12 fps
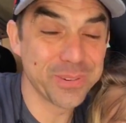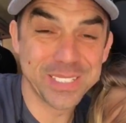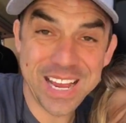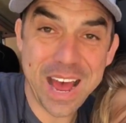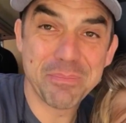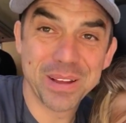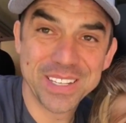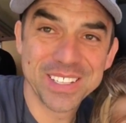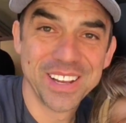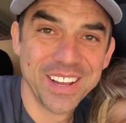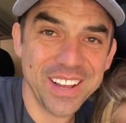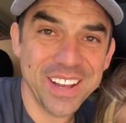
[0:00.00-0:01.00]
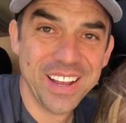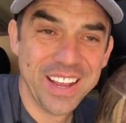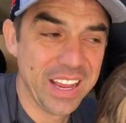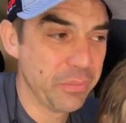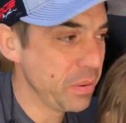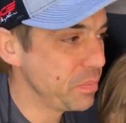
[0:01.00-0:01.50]
what's happened.
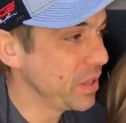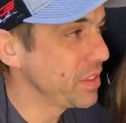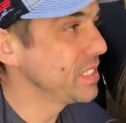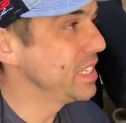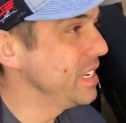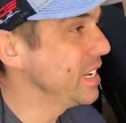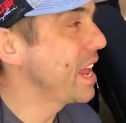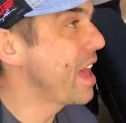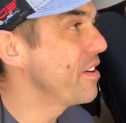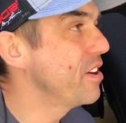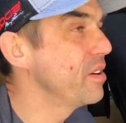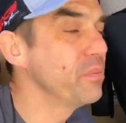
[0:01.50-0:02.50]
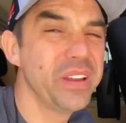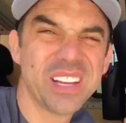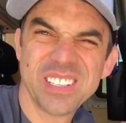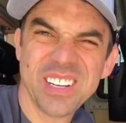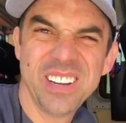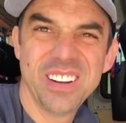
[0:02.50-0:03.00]
And we built this thing together, and we
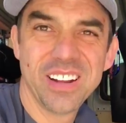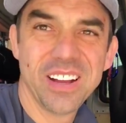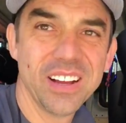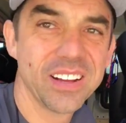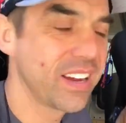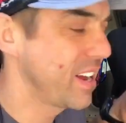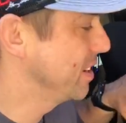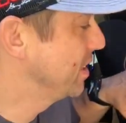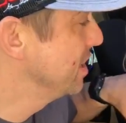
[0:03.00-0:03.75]
continue to kind of